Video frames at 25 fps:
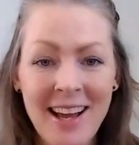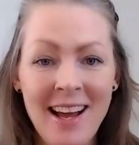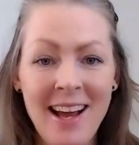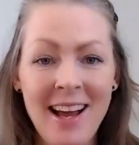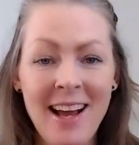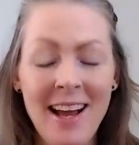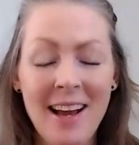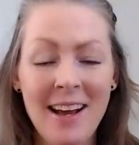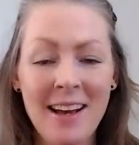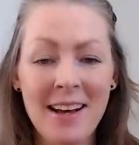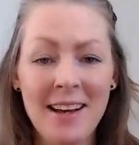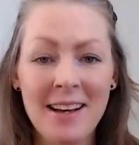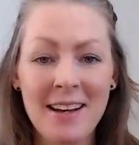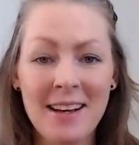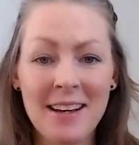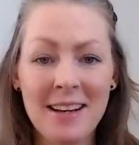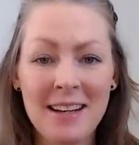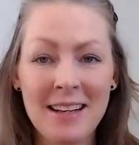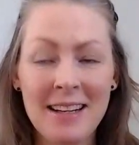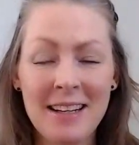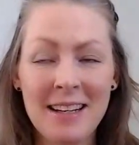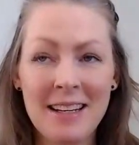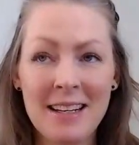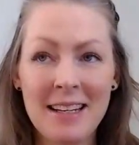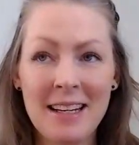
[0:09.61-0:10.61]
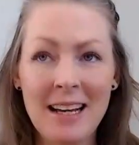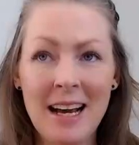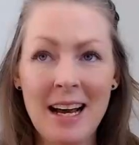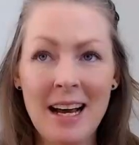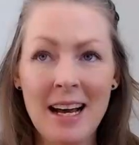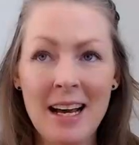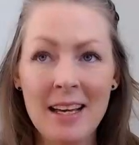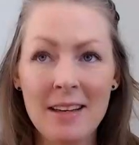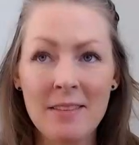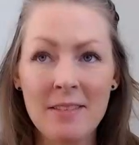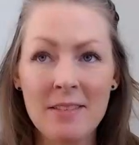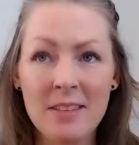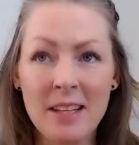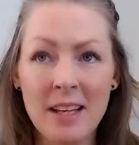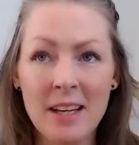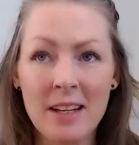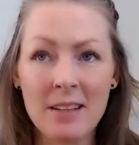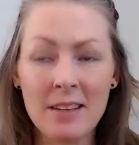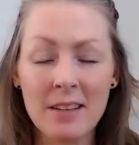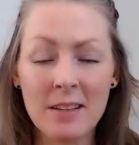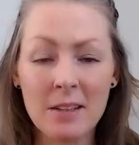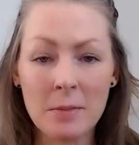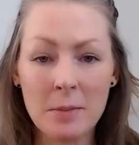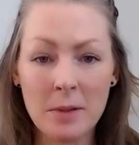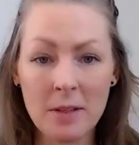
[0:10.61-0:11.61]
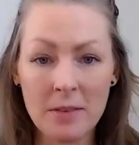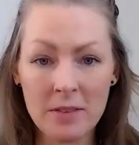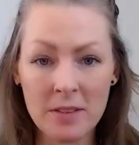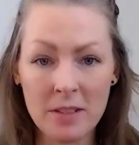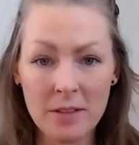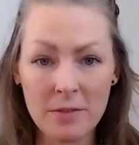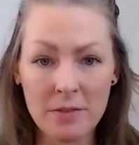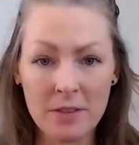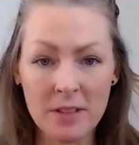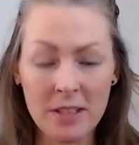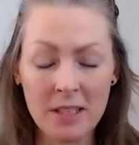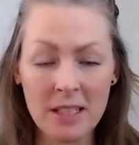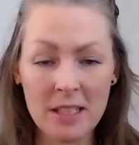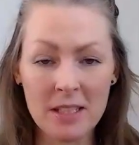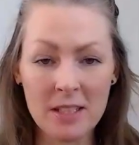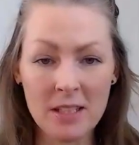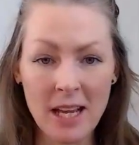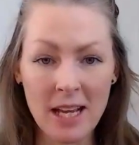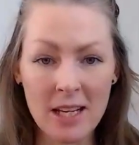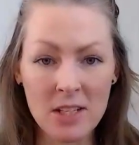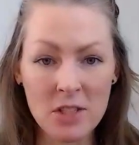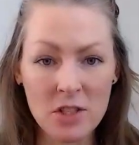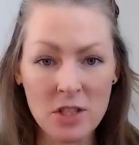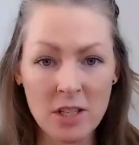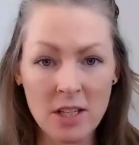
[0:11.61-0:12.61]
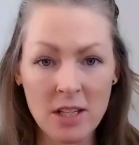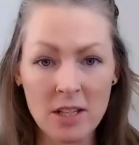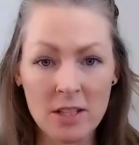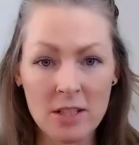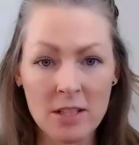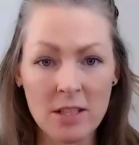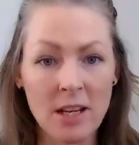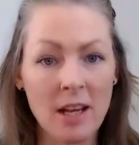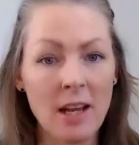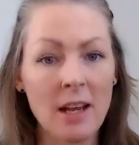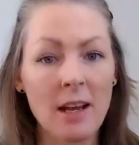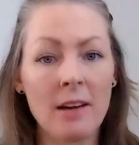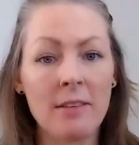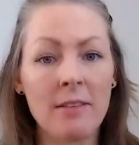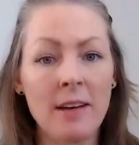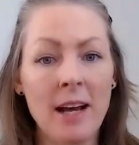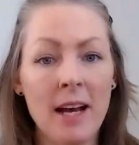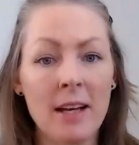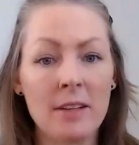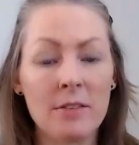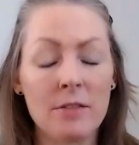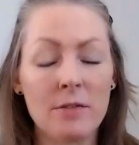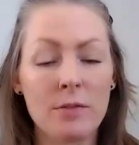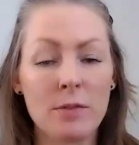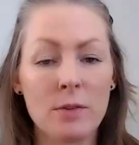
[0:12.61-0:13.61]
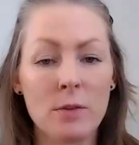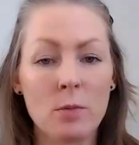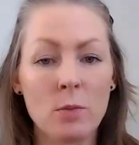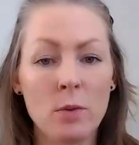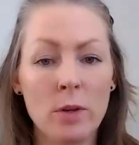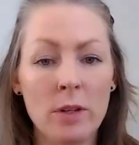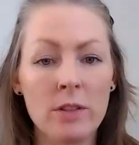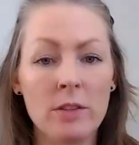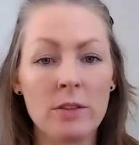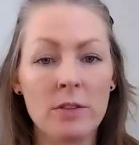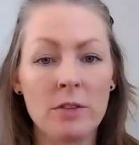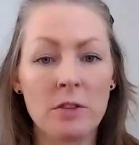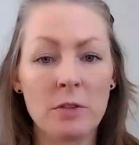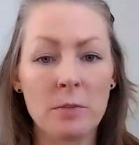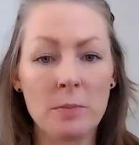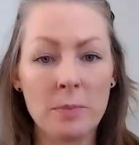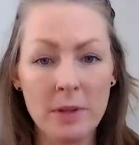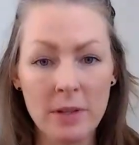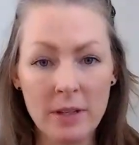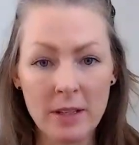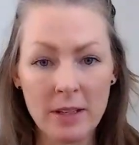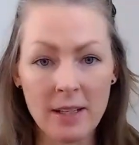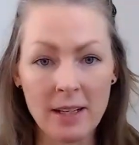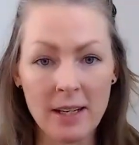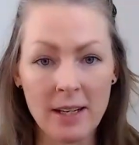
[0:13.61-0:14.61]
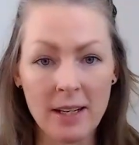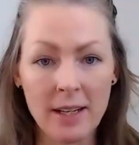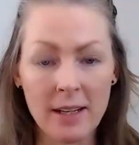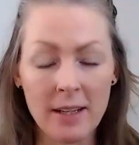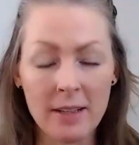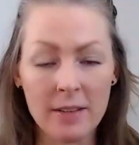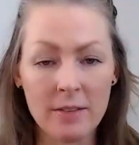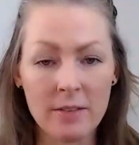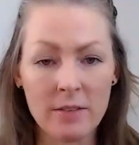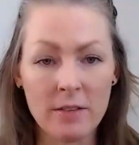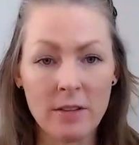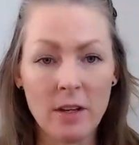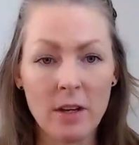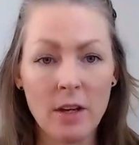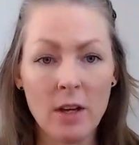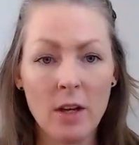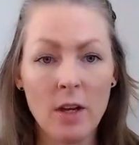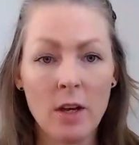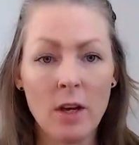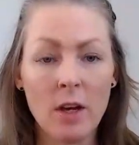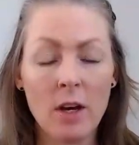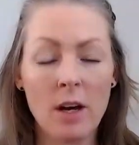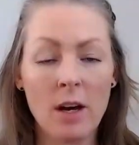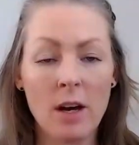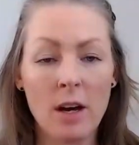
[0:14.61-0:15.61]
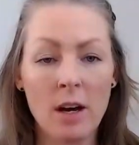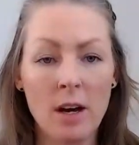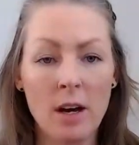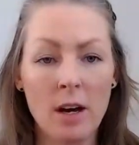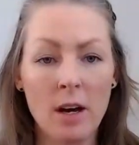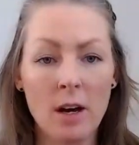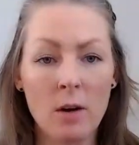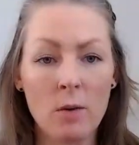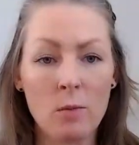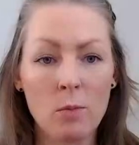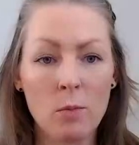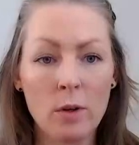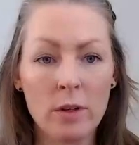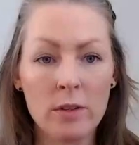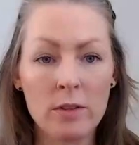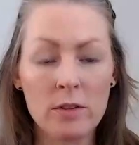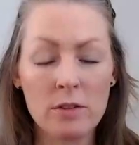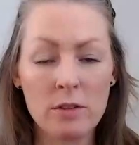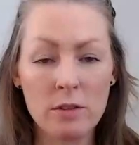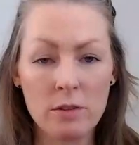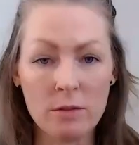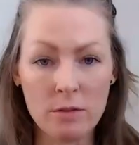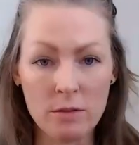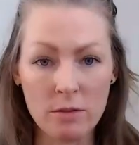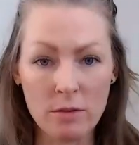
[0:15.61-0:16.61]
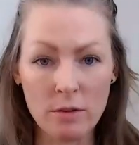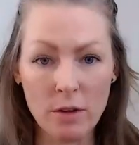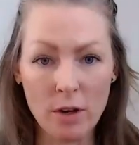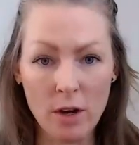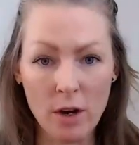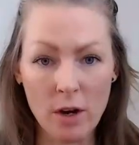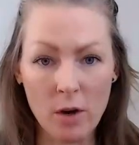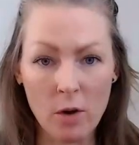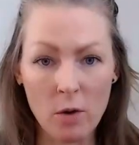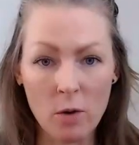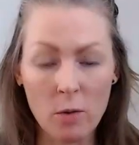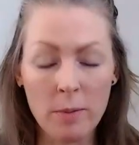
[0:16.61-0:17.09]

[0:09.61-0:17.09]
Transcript: Uh, I've set a little bit of a different intention here today. I've asked for what your spirit guides uh, wants you to know.